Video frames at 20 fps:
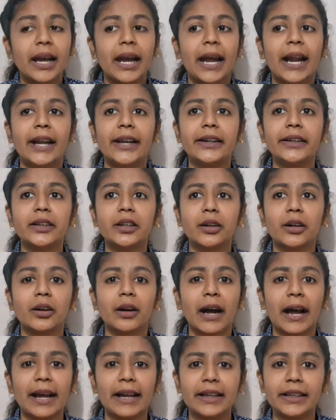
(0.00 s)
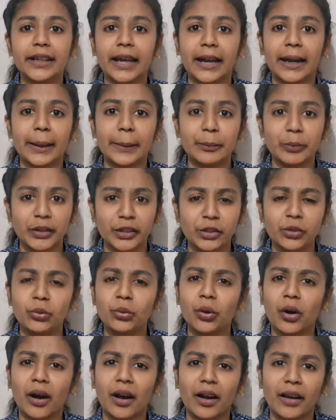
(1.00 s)
And
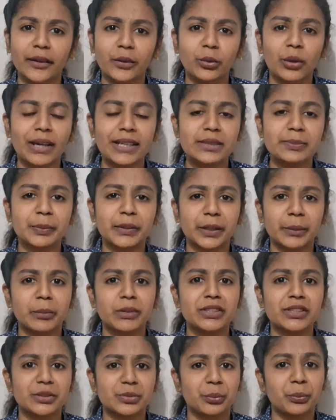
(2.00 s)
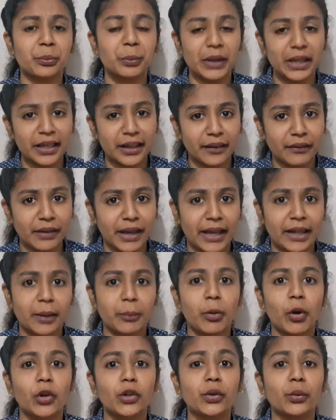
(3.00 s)
you guys pretty much be aware
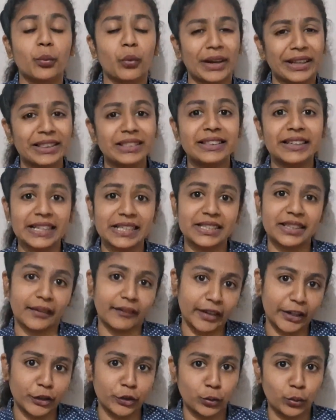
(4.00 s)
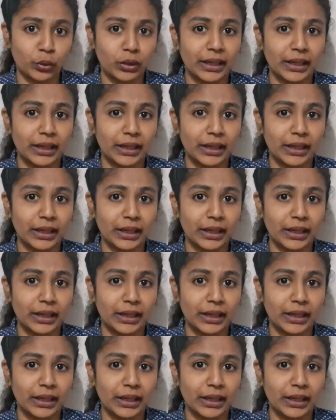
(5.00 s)
about 137 rule.